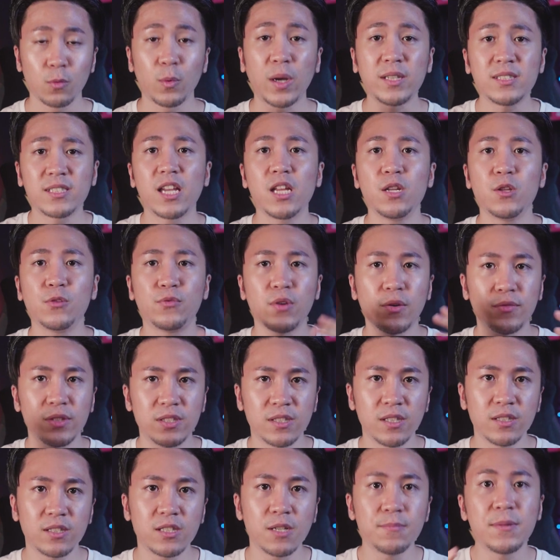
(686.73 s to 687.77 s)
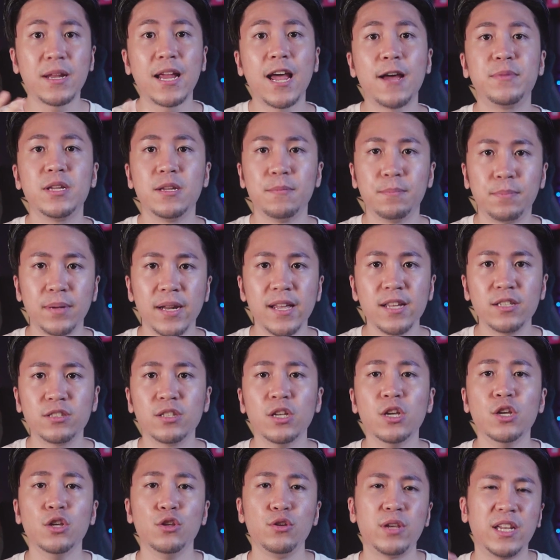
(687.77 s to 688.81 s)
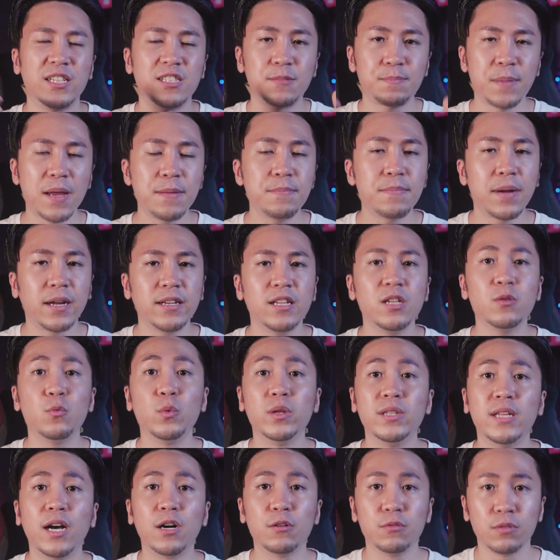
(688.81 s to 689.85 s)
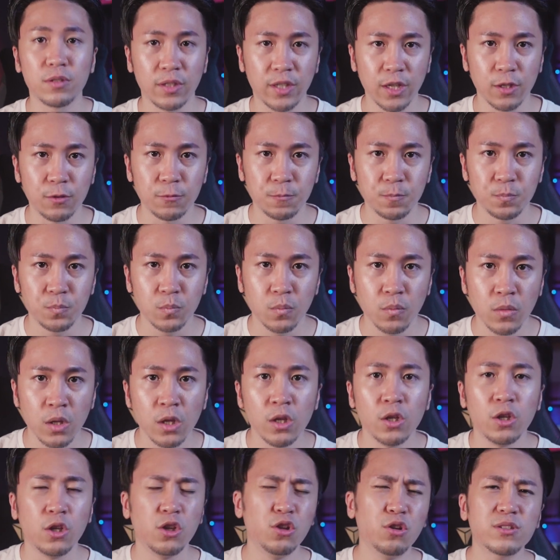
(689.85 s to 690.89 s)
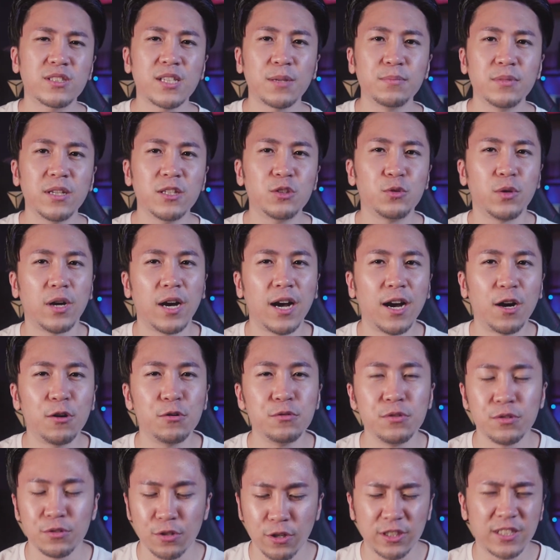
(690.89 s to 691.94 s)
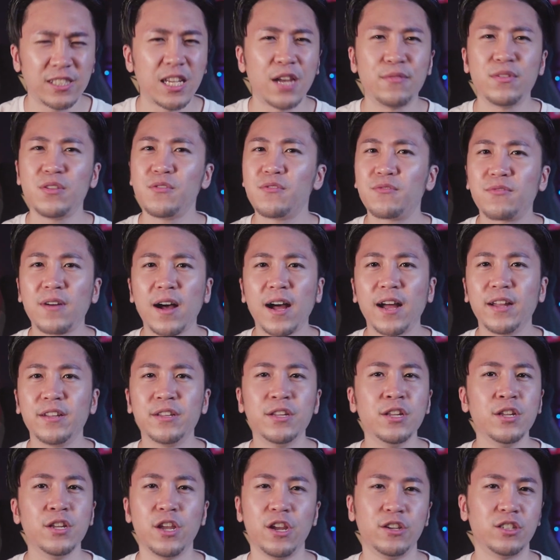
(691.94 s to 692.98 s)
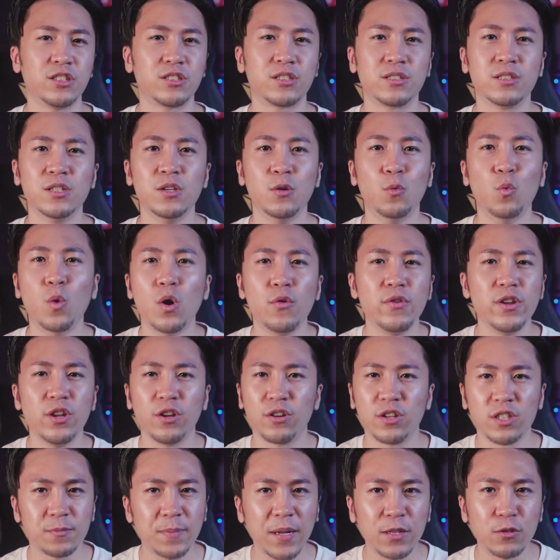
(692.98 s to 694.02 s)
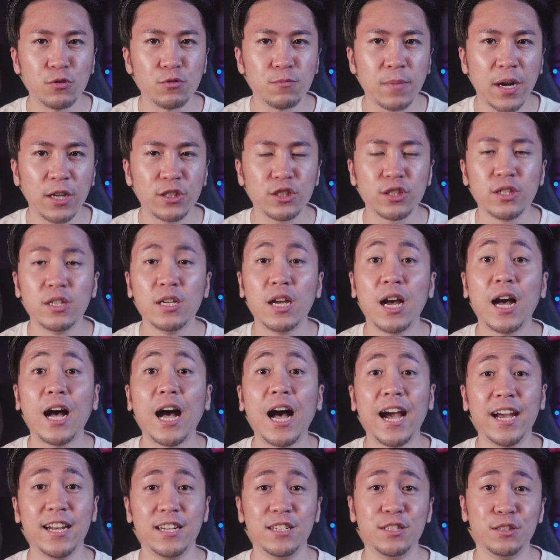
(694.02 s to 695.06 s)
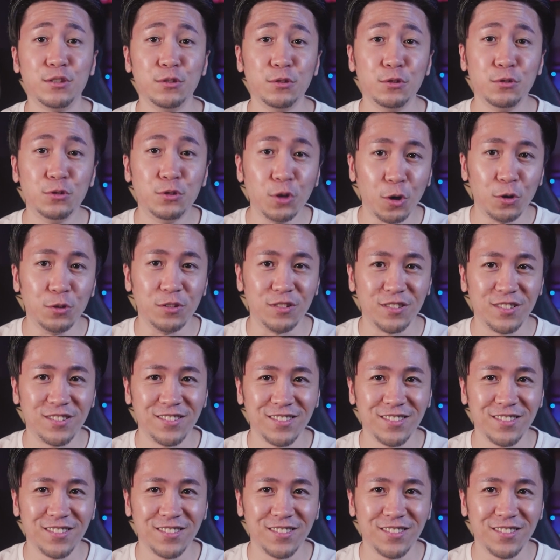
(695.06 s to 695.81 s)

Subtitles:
Once again, if you have a system and habit in place, you can spend money without guilt. You know, some days you're out, you're just having fun, you're just worried you're gonna spend too much. I don't.